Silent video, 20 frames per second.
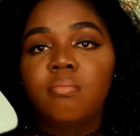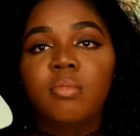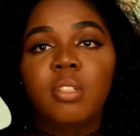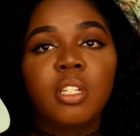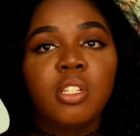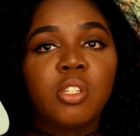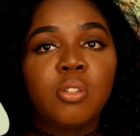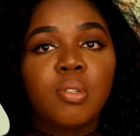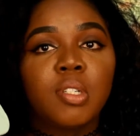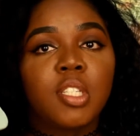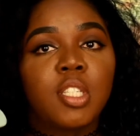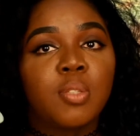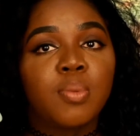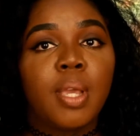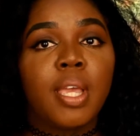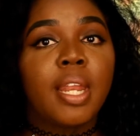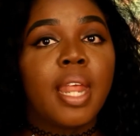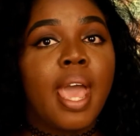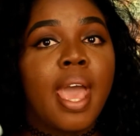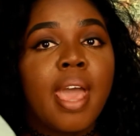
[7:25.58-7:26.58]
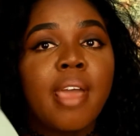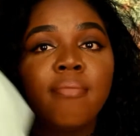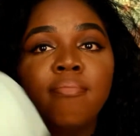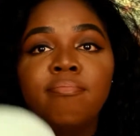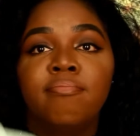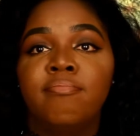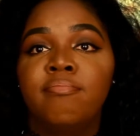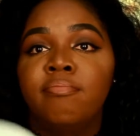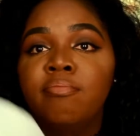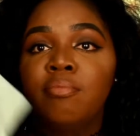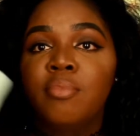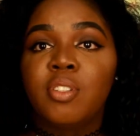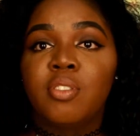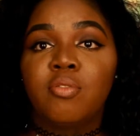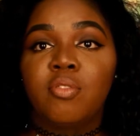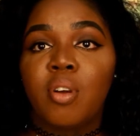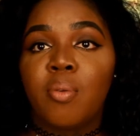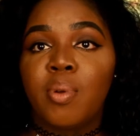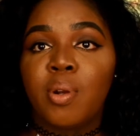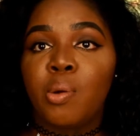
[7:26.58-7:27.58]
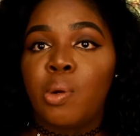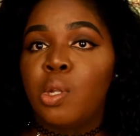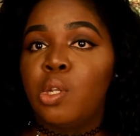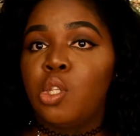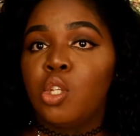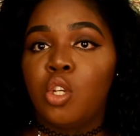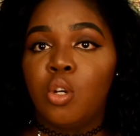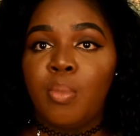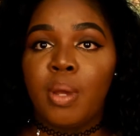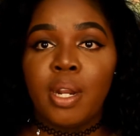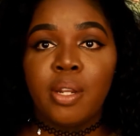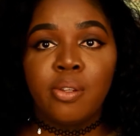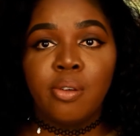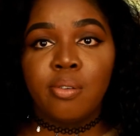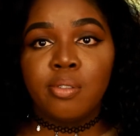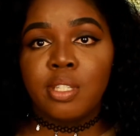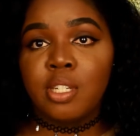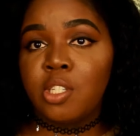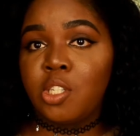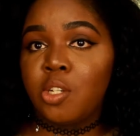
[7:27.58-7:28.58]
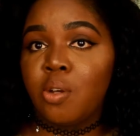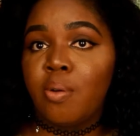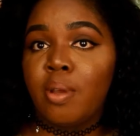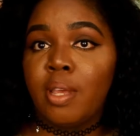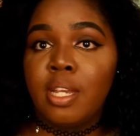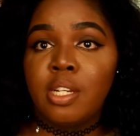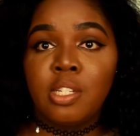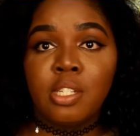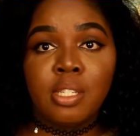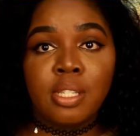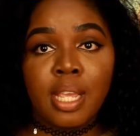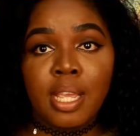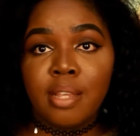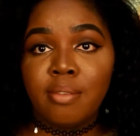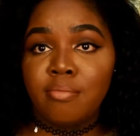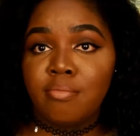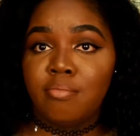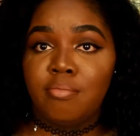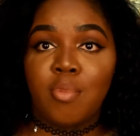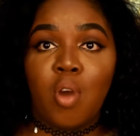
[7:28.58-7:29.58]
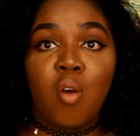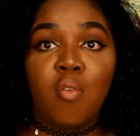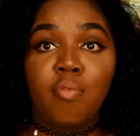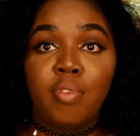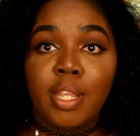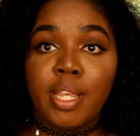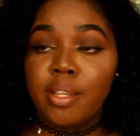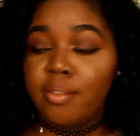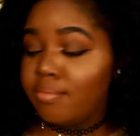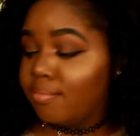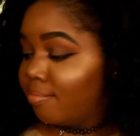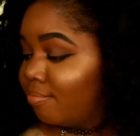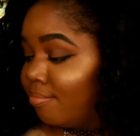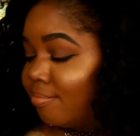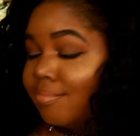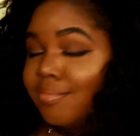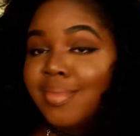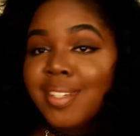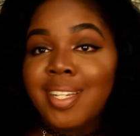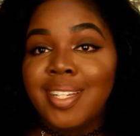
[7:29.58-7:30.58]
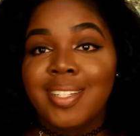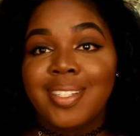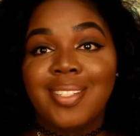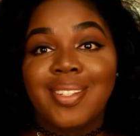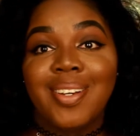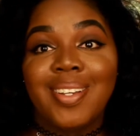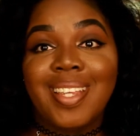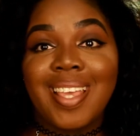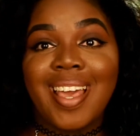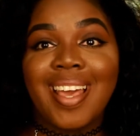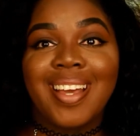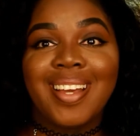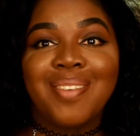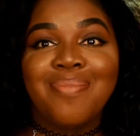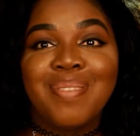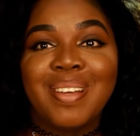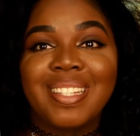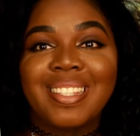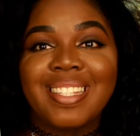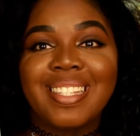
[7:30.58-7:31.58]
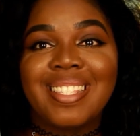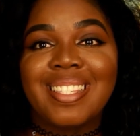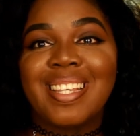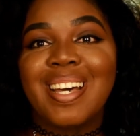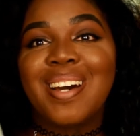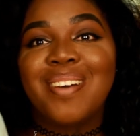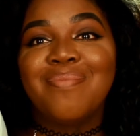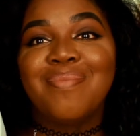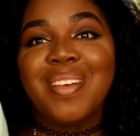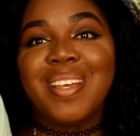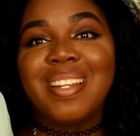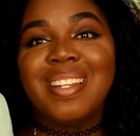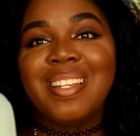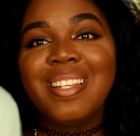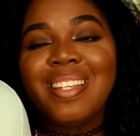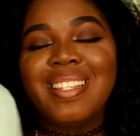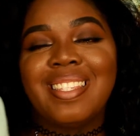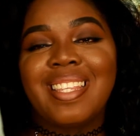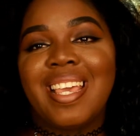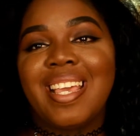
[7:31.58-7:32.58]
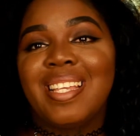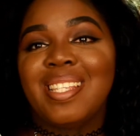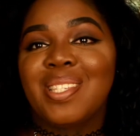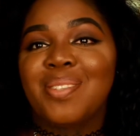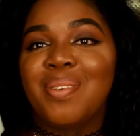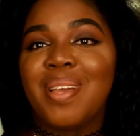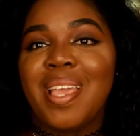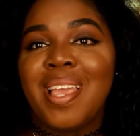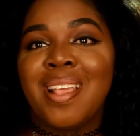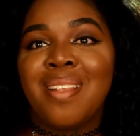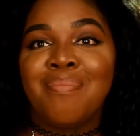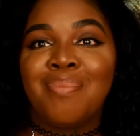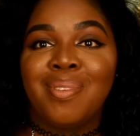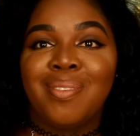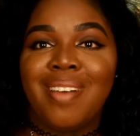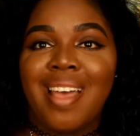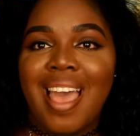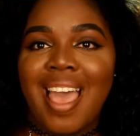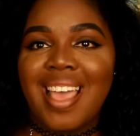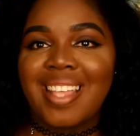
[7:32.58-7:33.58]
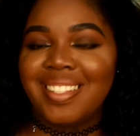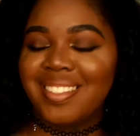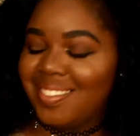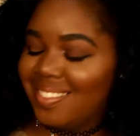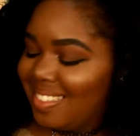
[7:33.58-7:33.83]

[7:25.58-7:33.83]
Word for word: get you a suede hat throw it on nobody knows that your edges ain't on fleek so yeah, I picked this up and it is a suede blue hat.